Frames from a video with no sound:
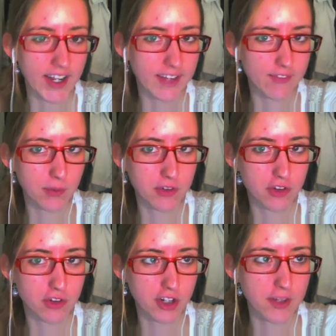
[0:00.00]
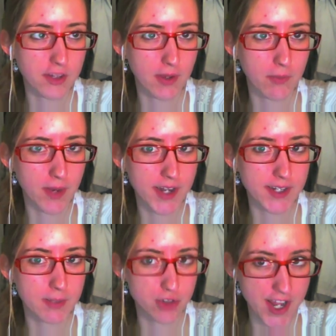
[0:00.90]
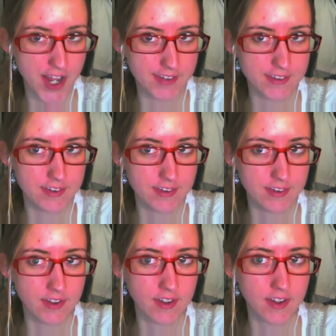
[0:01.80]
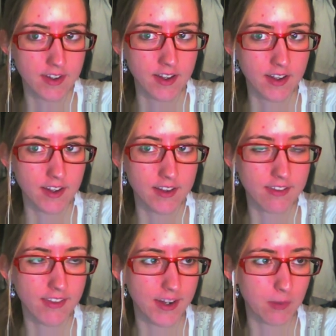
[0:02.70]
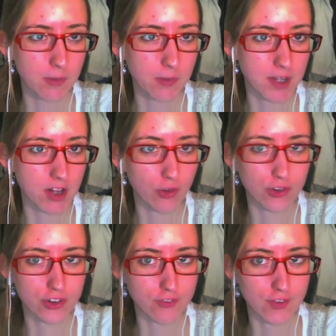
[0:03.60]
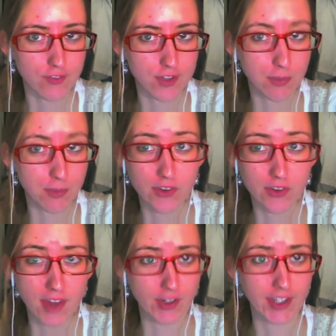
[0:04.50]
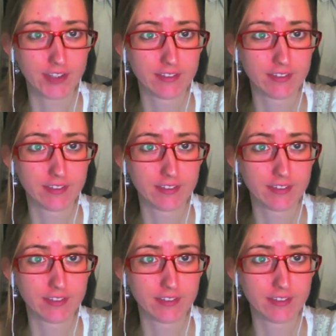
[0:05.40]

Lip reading: If it was strictly by random chance, then it would be closer to 15%, right?